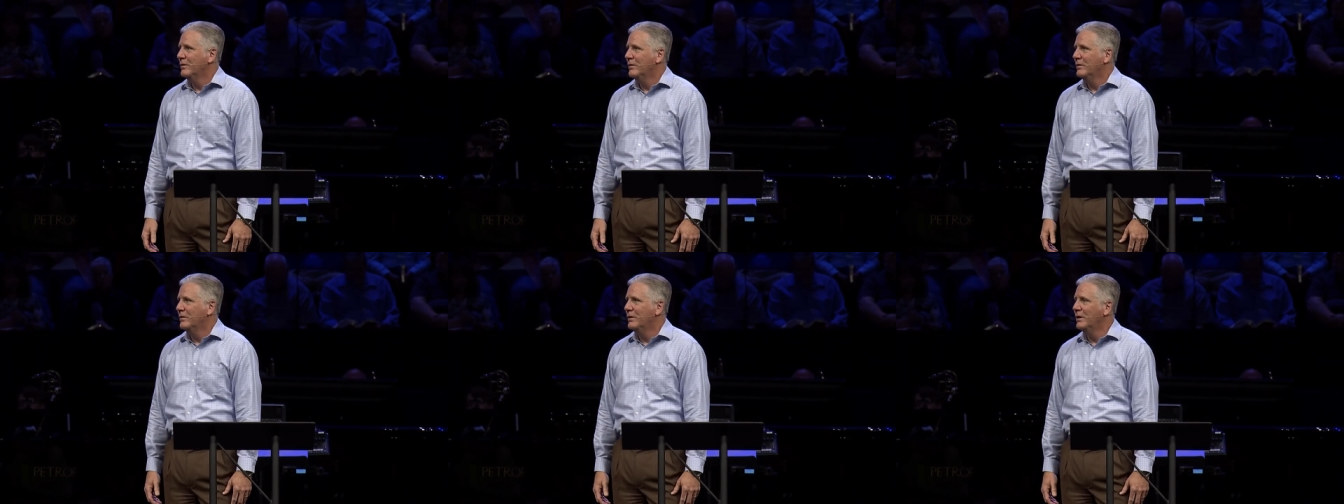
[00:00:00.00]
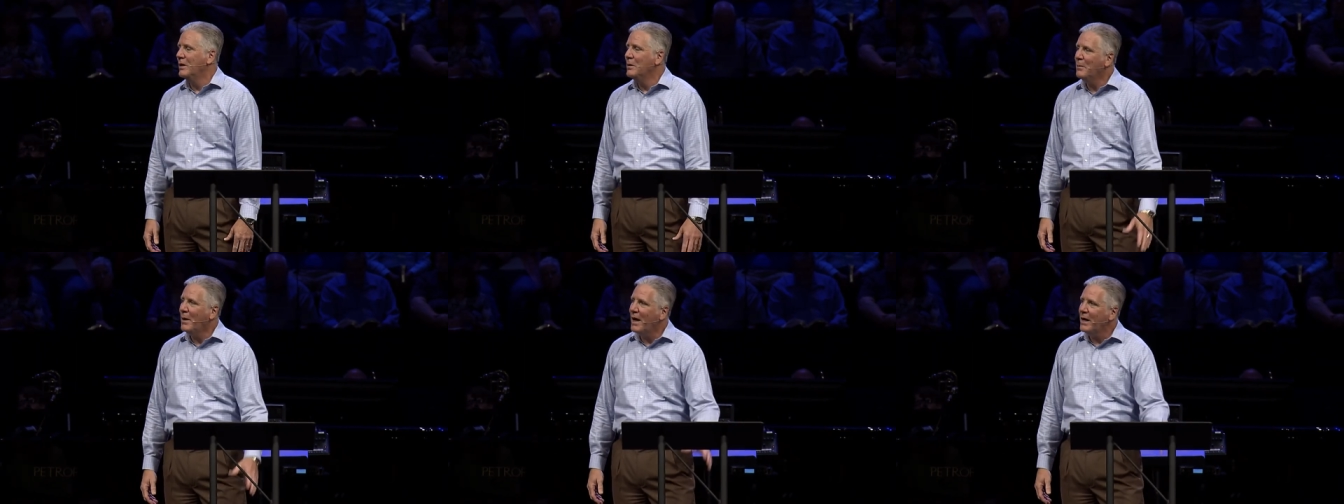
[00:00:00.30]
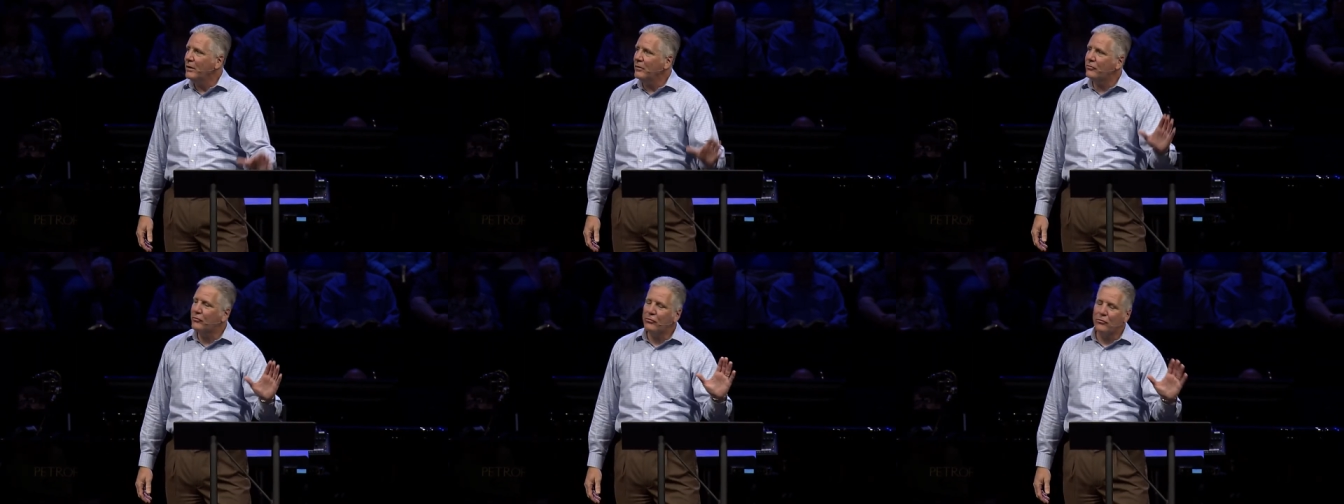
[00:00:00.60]

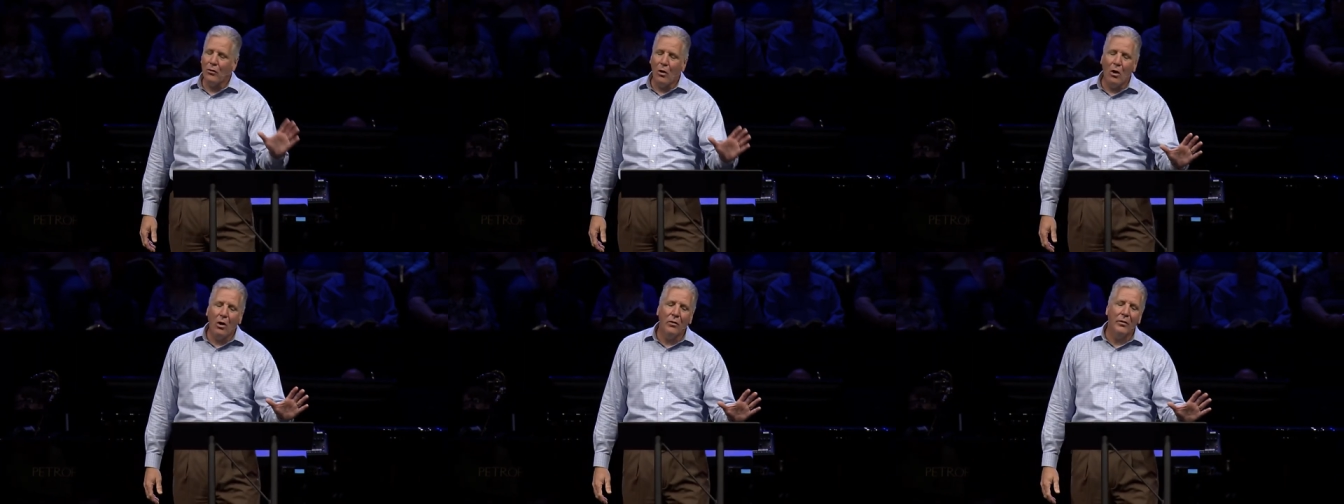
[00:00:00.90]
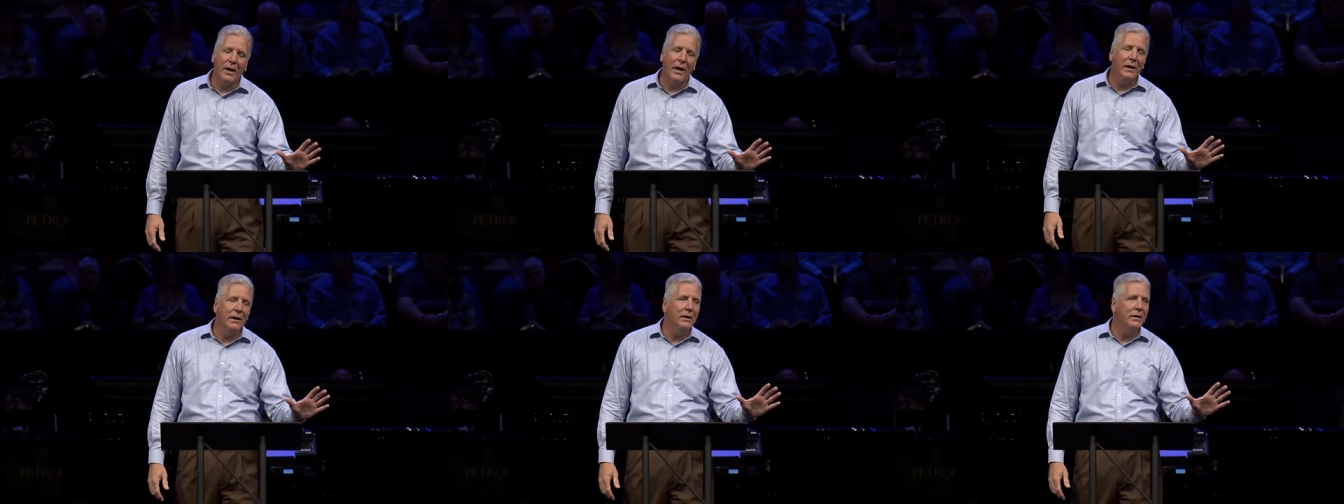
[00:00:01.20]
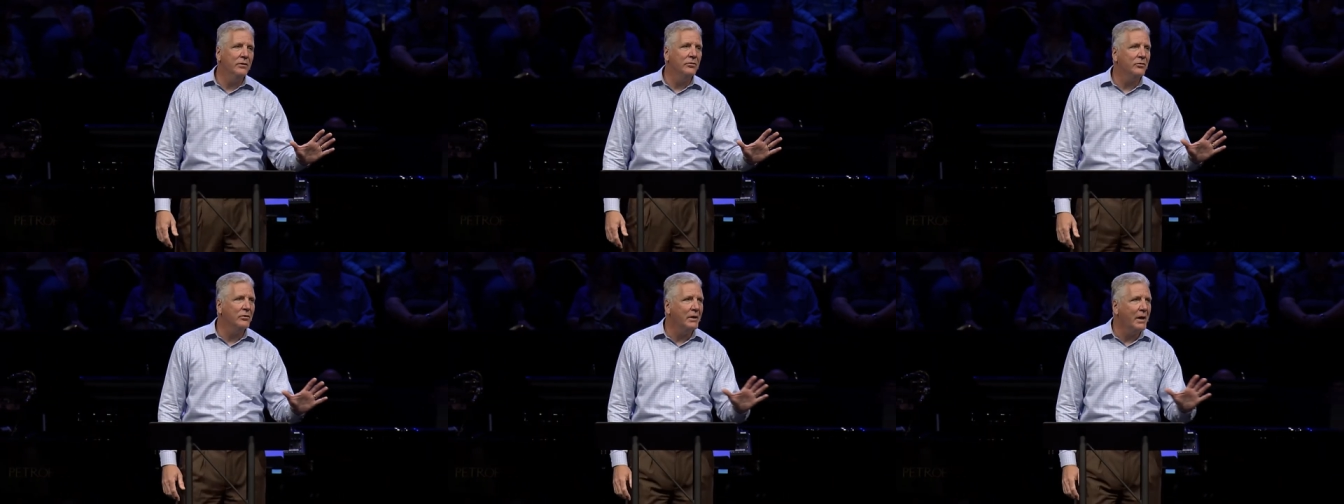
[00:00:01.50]
Nehemiah saw that in
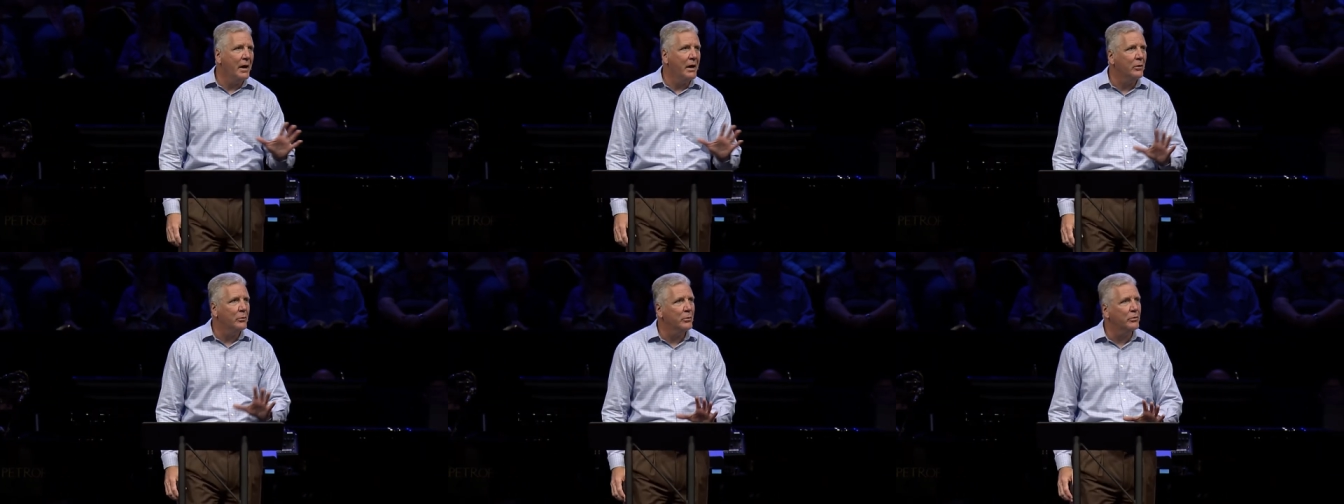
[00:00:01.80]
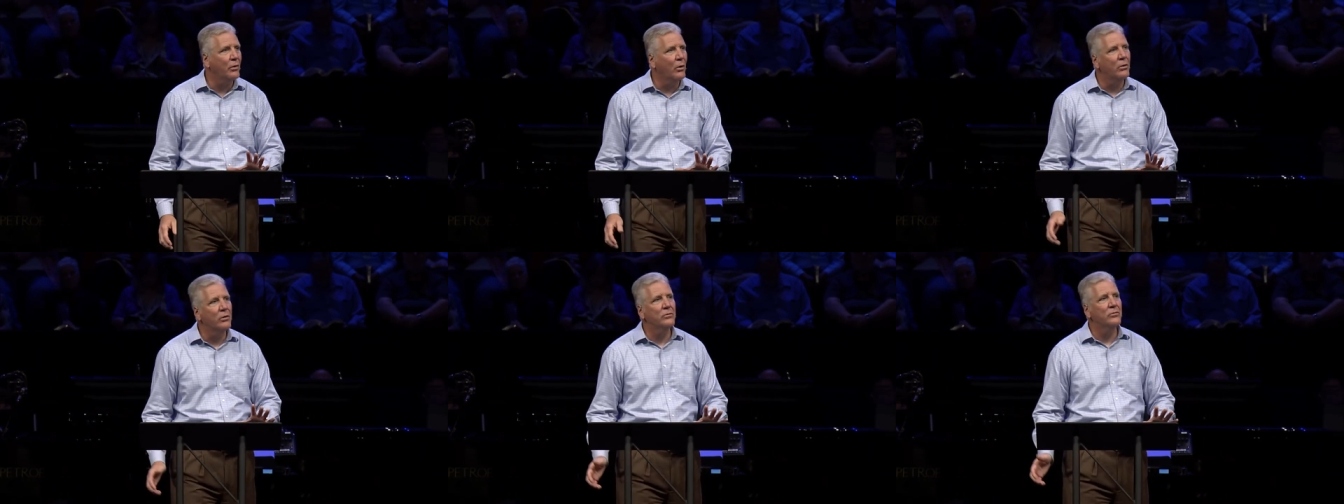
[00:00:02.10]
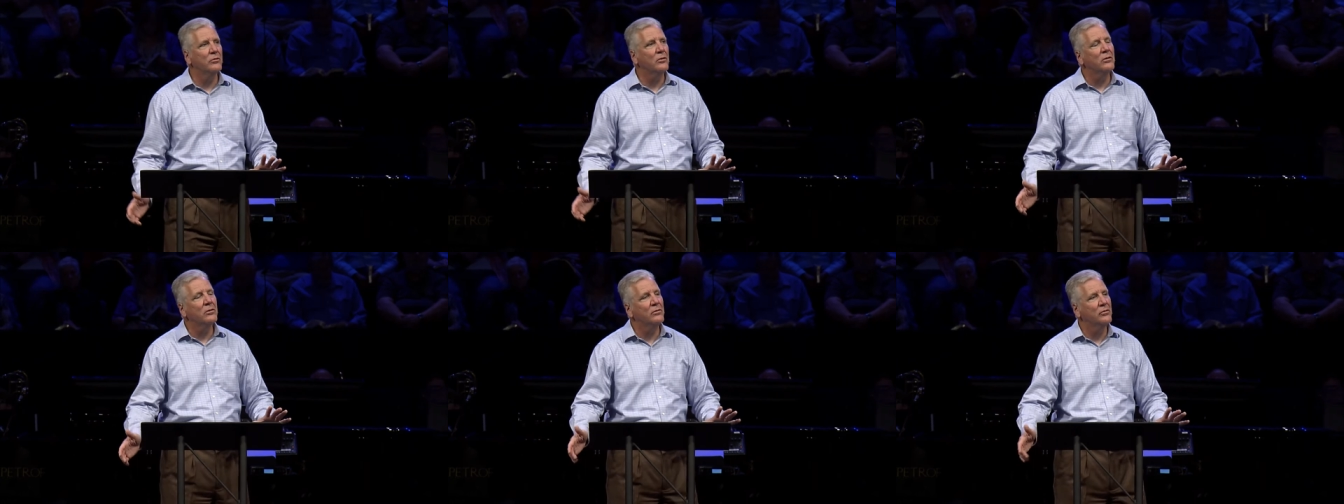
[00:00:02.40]
his encounter with
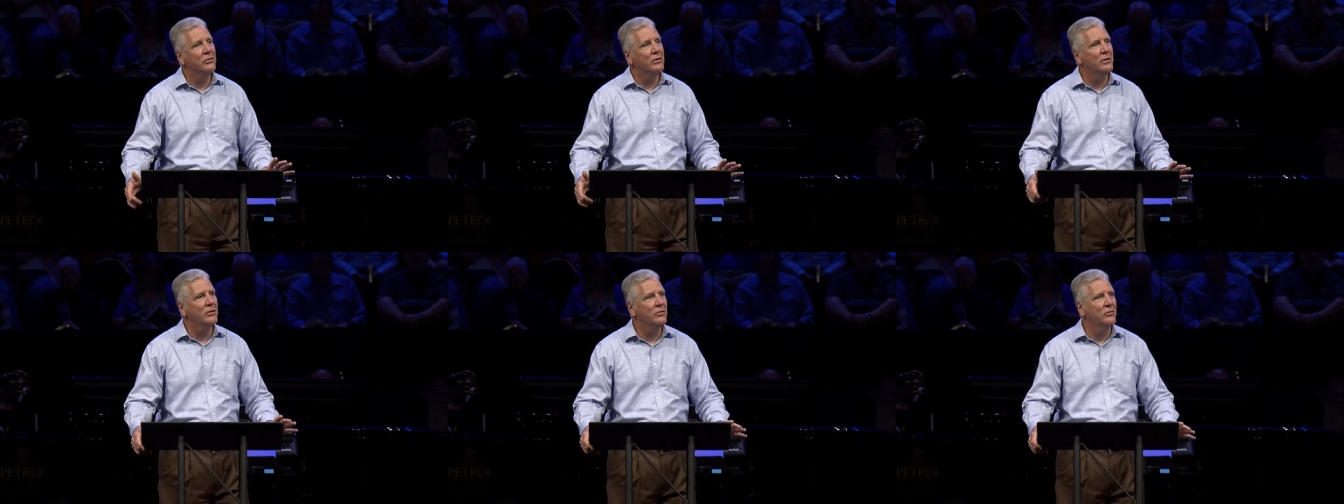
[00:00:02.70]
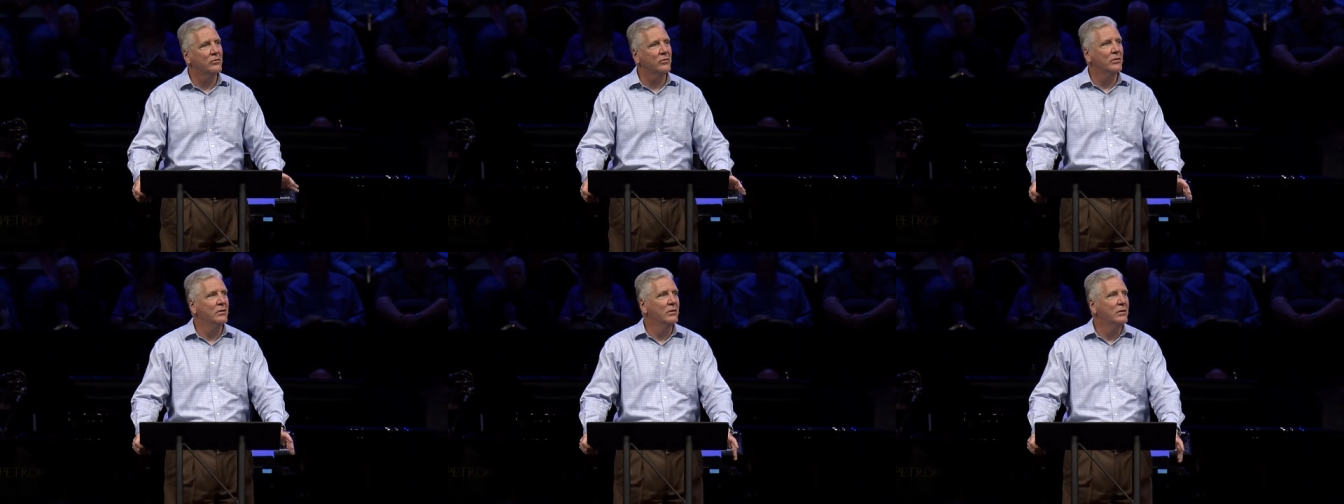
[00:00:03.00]
Artaxerxes,